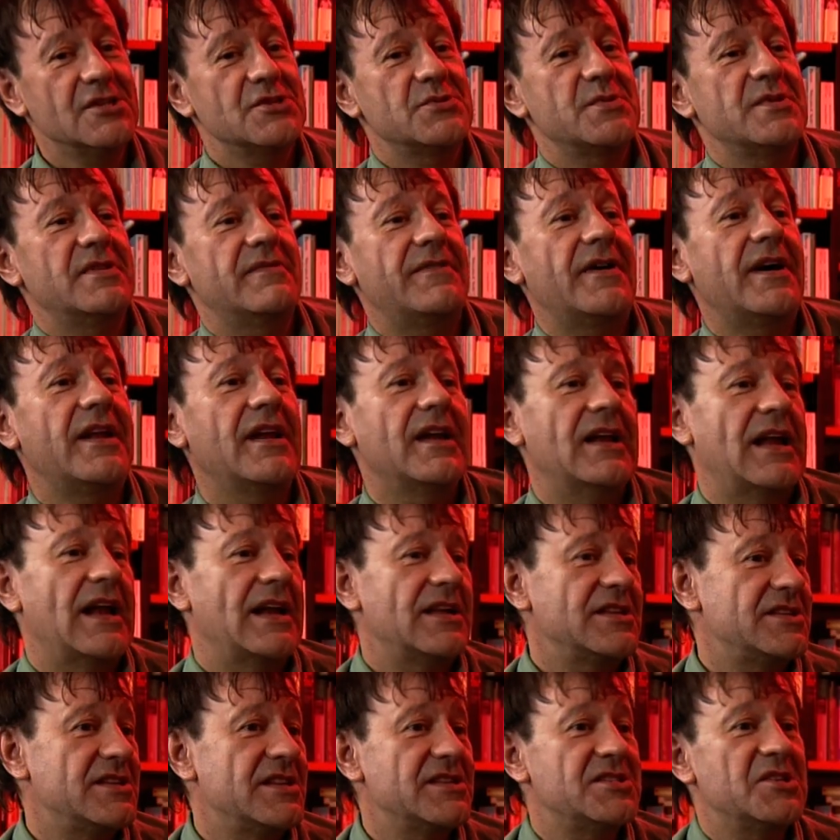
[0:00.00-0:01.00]
For the final
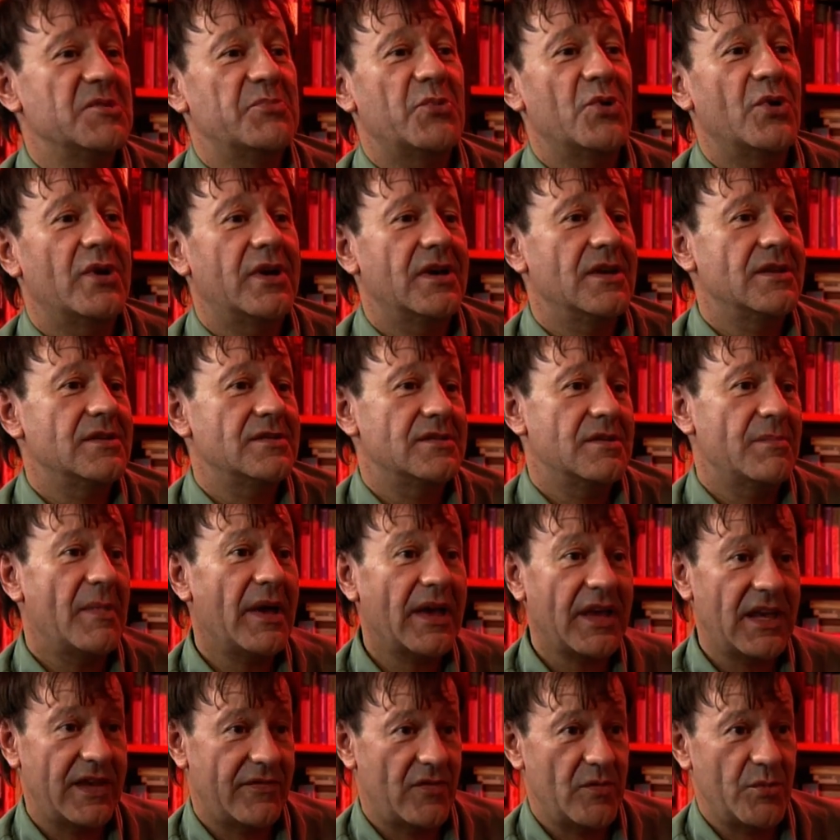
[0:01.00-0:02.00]
analysis, the book is The
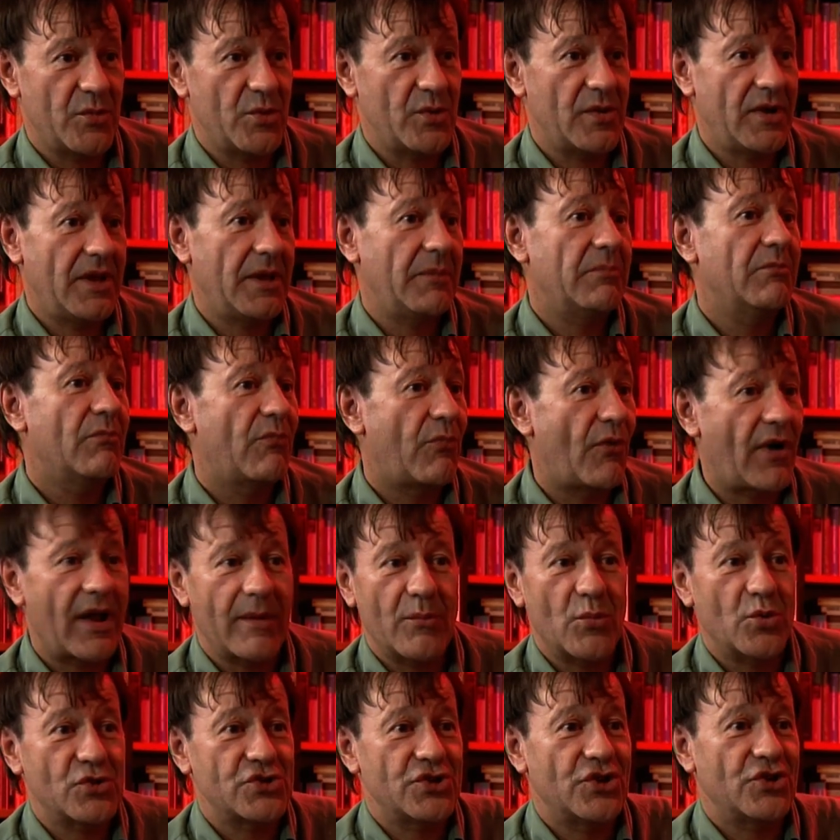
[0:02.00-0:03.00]
Making of a Moonie,
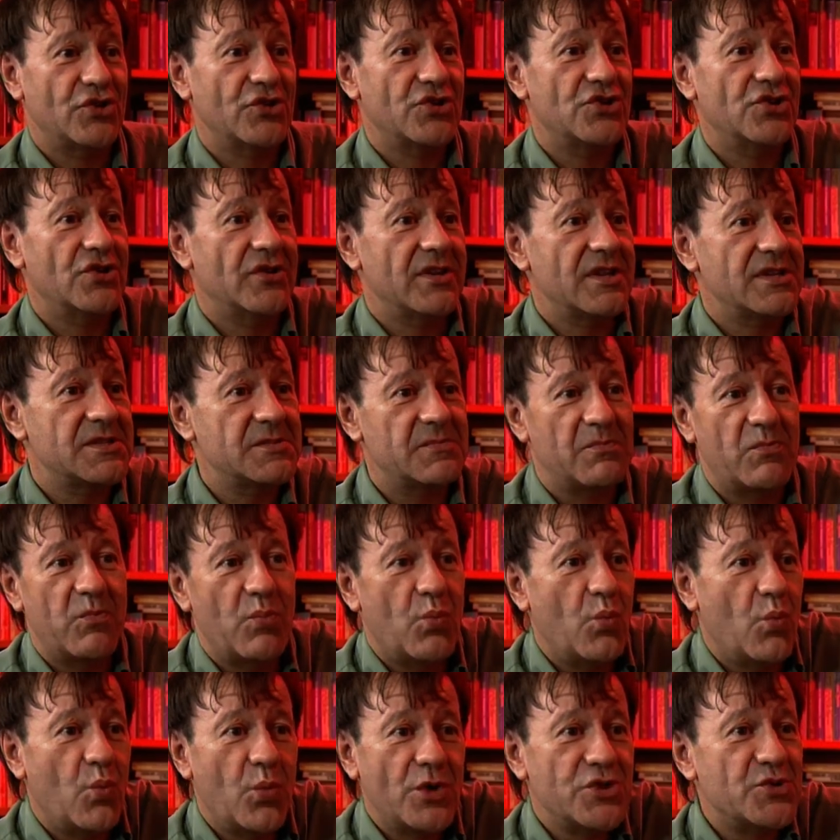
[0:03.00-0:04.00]
Brainwashing or Choice.
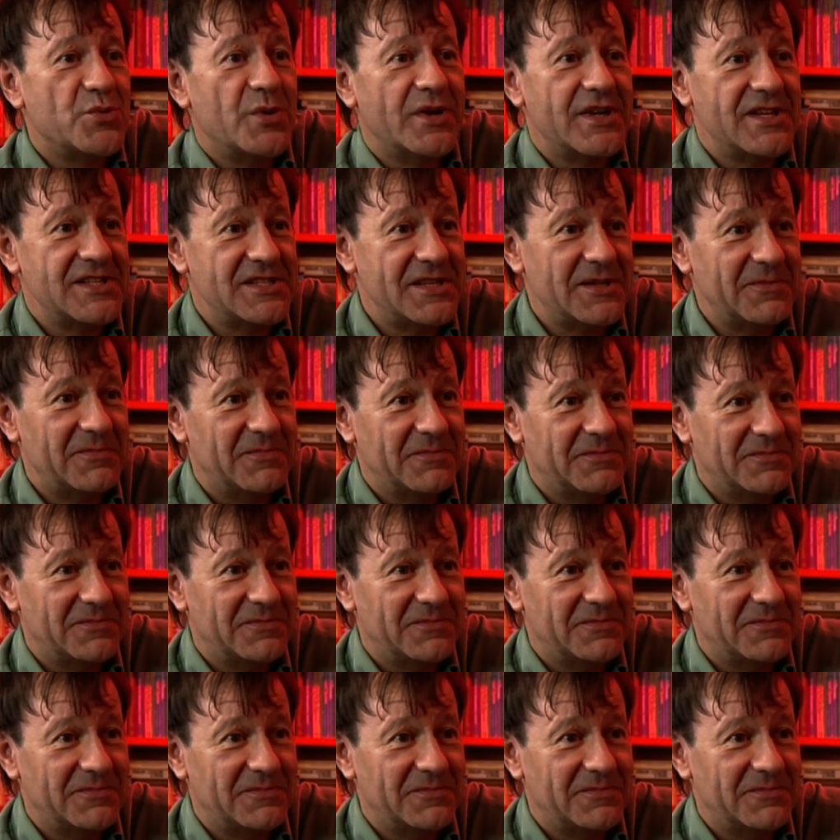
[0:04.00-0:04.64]
Which one is it?